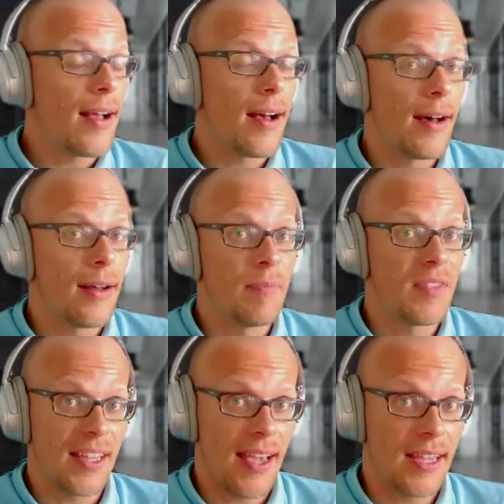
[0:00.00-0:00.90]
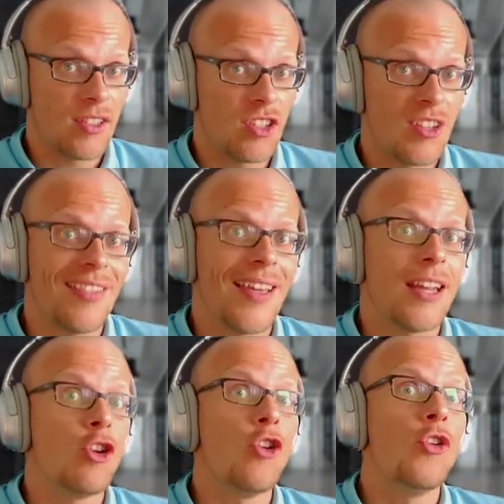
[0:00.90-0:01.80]
the cases and they
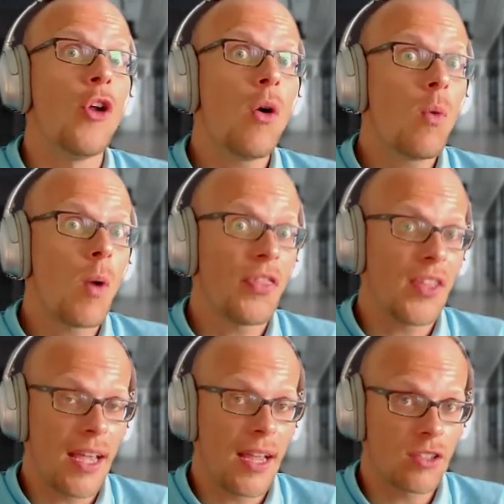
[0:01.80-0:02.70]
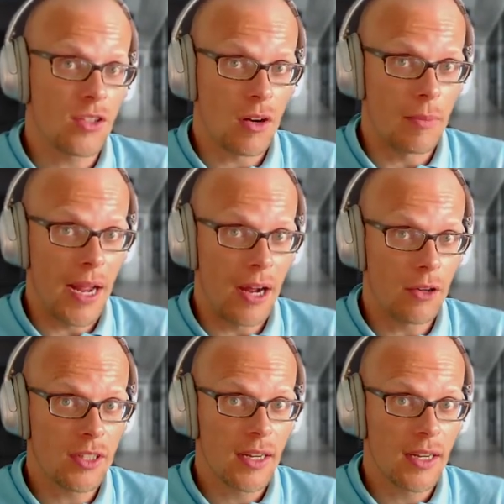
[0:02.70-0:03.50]
know what the cases are about,